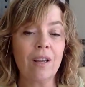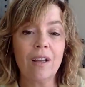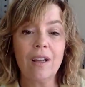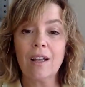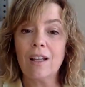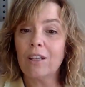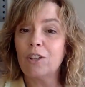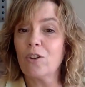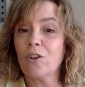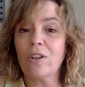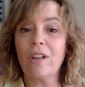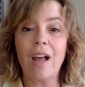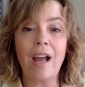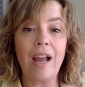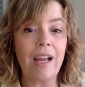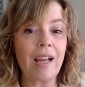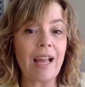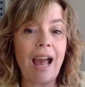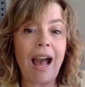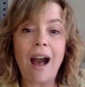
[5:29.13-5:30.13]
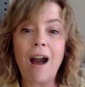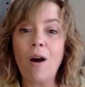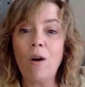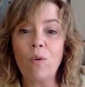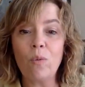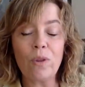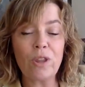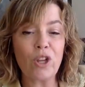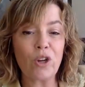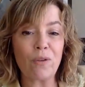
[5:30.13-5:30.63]
You're like
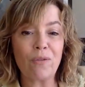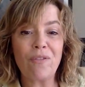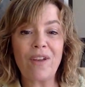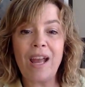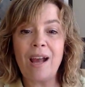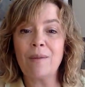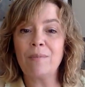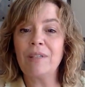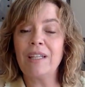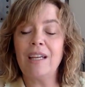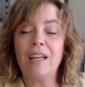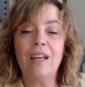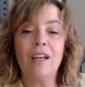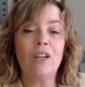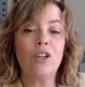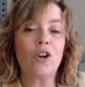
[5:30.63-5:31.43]
out with your family,